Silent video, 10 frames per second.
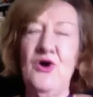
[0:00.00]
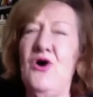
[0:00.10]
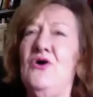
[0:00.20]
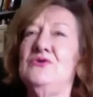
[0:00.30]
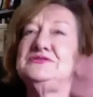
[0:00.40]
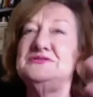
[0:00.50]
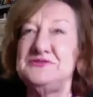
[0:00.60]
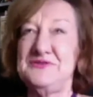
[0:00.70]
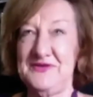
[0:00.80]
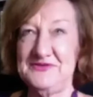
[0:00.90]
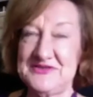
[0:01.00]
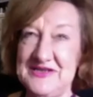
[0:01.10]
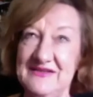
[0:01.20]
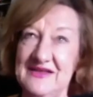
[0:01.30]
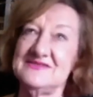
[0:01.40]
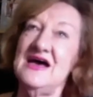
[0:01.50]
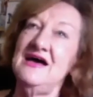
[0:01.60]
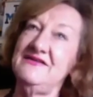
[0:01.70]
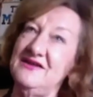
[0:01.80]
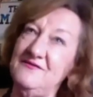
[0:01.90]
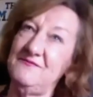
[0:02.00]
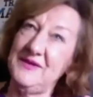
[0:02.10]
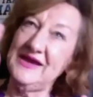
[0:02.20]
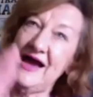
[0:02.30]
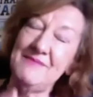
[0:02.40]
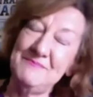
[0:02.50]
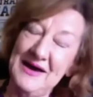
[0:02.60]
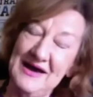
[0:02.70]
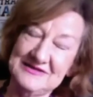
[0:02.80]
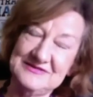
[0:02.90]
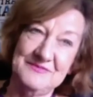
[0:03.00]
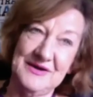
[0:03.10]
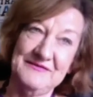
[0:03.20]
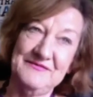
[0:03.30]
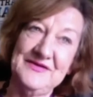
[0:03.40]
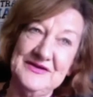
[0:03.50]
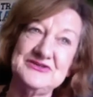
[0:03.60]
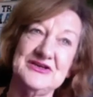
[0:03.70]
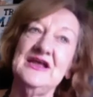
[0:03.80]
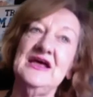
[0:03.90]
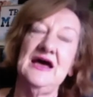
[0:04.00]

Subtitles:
all sorts of interesting things that have become part of my fiction.